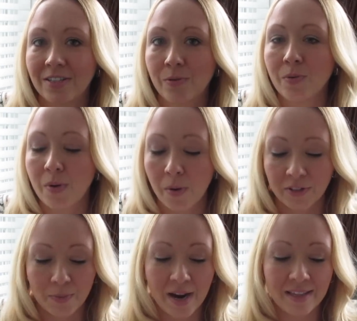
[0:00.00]
So we won't
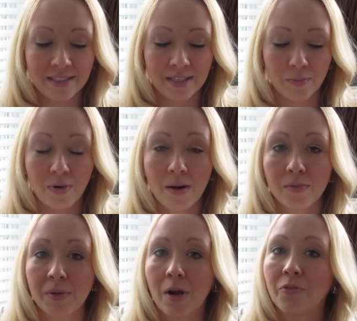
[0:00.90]
to buy this again,
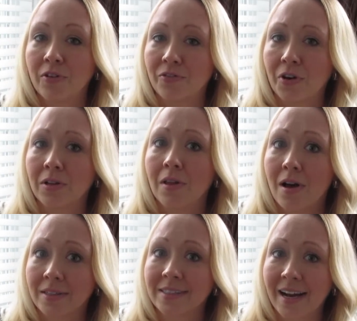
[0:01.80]
probably hopefully for a
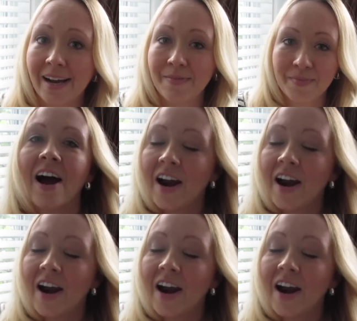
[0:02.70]
long time.